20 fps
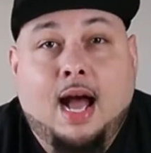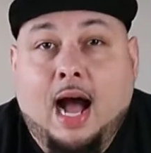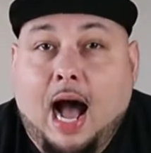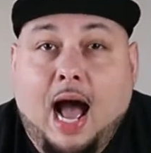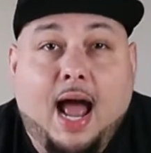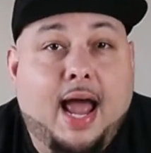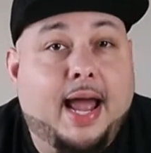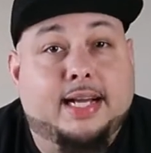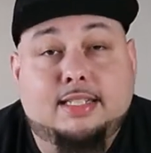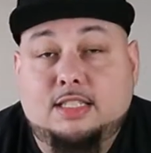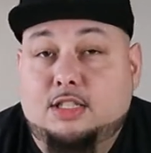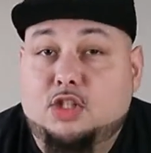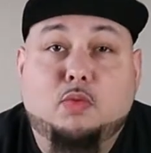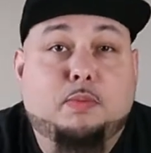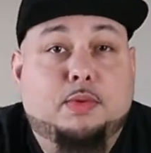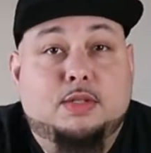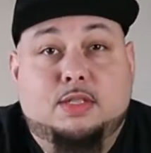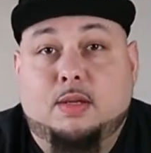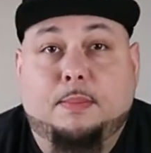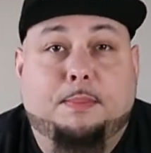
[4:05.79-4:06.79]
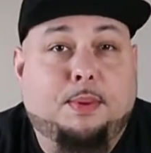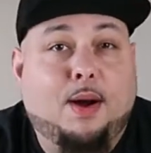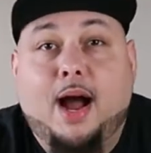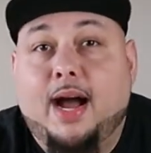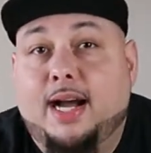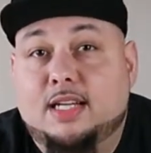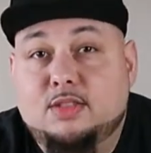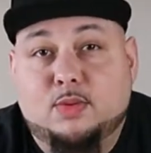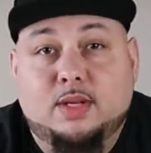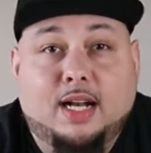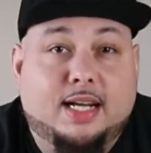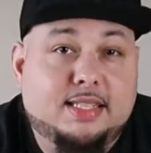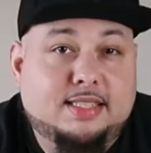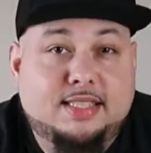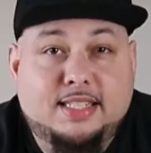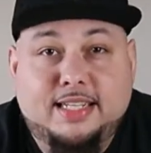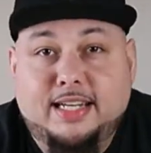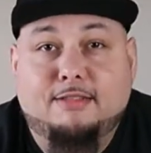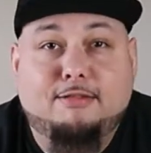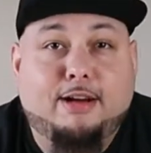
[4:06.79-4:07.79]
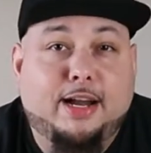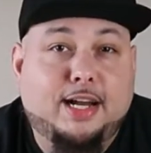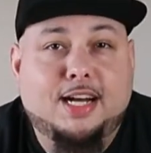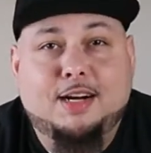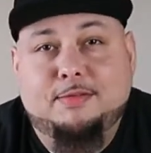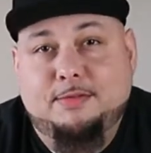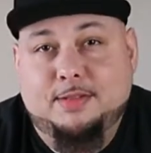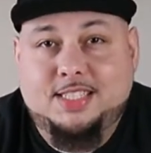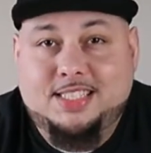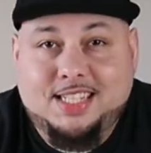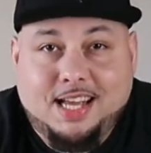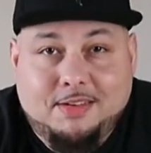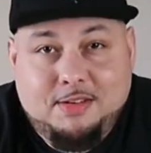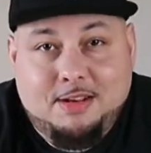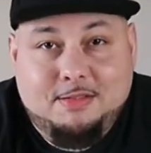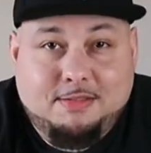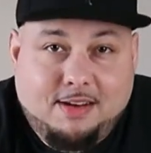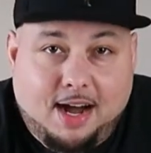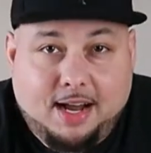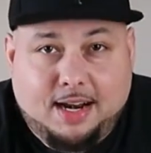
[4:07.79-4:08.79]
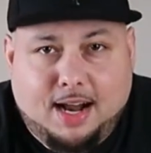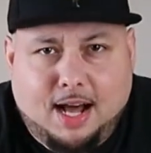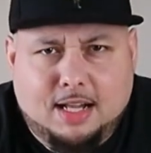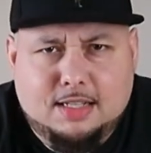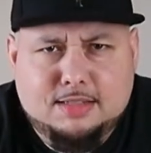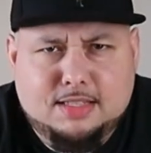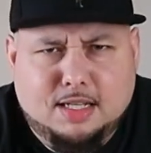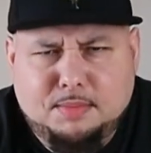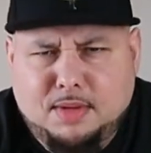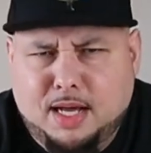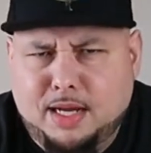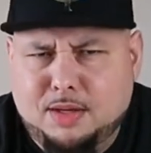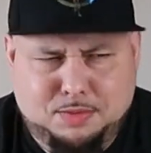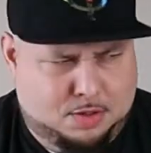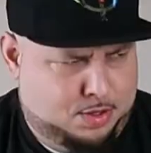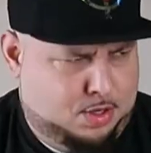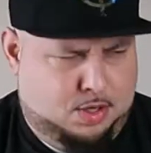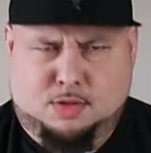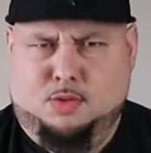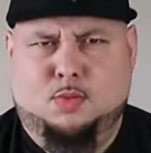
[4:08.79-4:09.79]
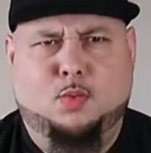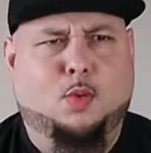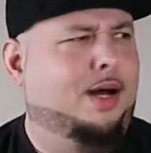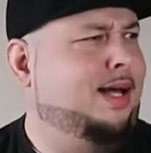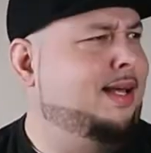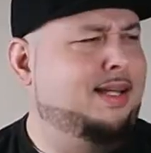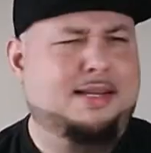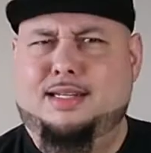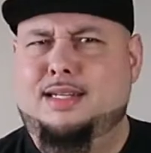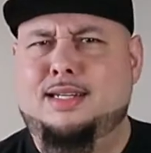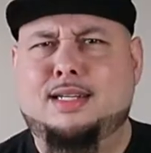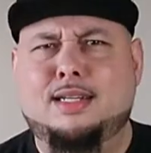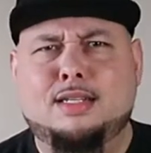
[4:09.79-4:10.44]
I act super surprised when I seen it rang up for $75. I'm like, what?